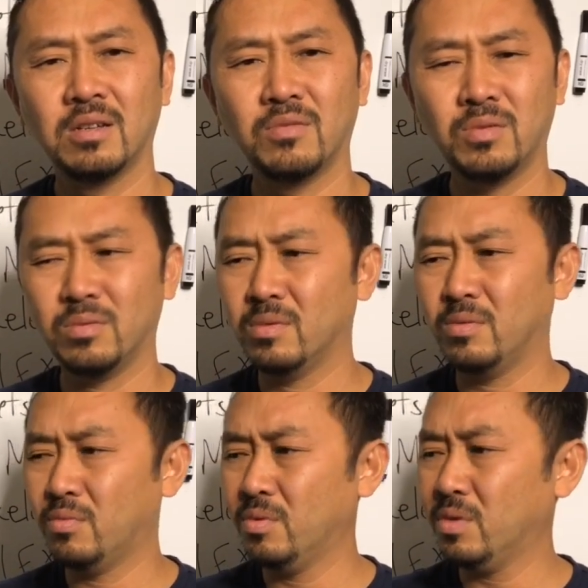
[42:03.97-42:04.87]

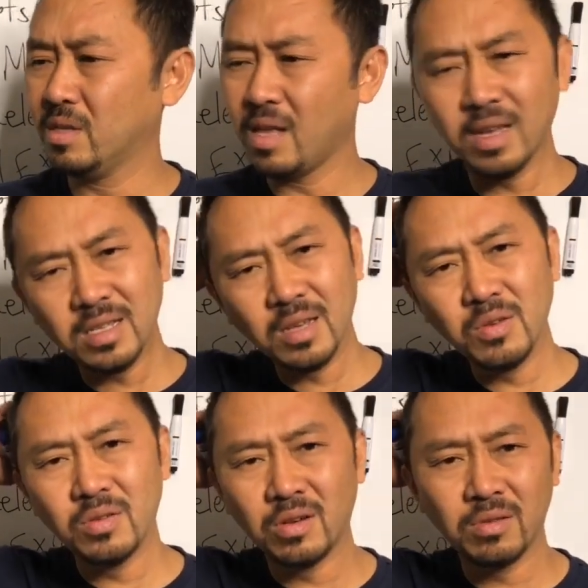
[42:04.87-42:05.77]
When was the last time
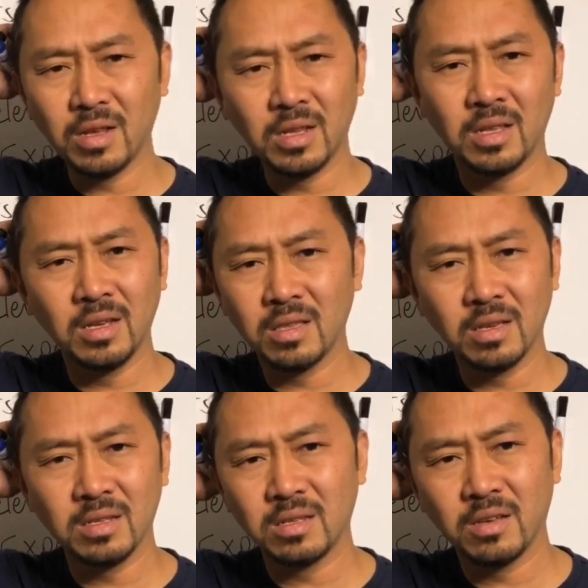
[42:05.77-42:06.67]
you donated
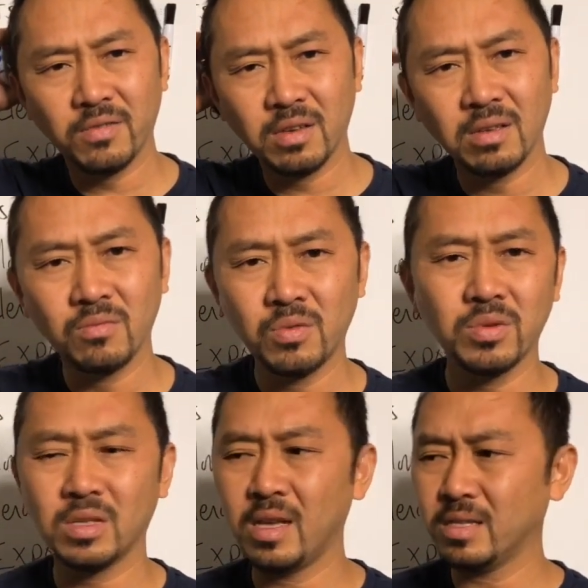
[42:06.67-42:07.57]
anything significant? When
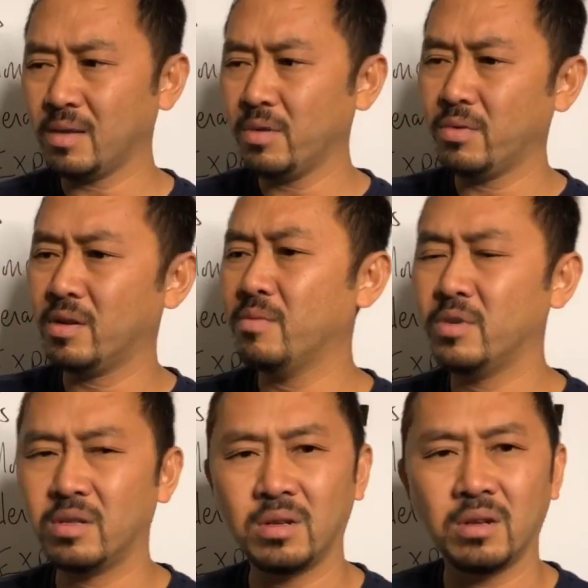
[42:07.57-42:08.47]
was the last time you went on a
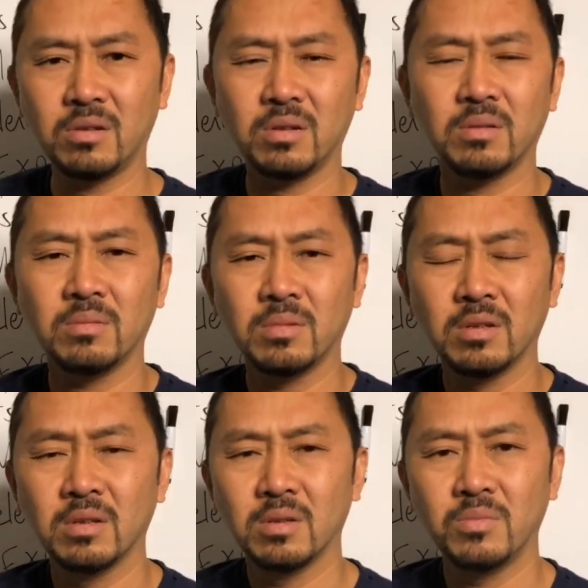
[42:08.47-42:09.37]
mission
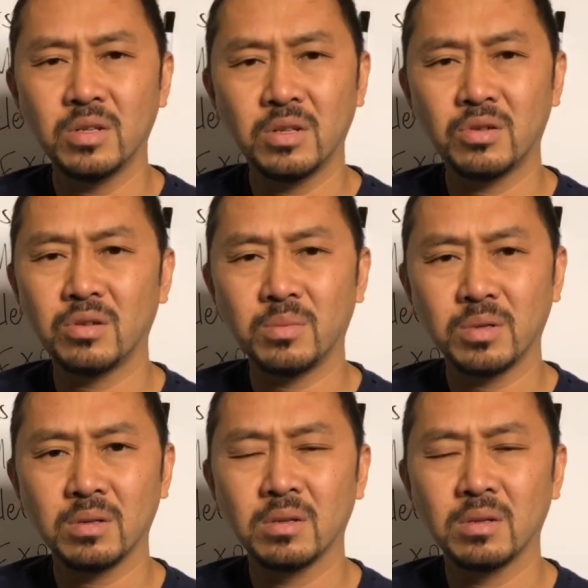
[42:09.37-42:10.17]
trip?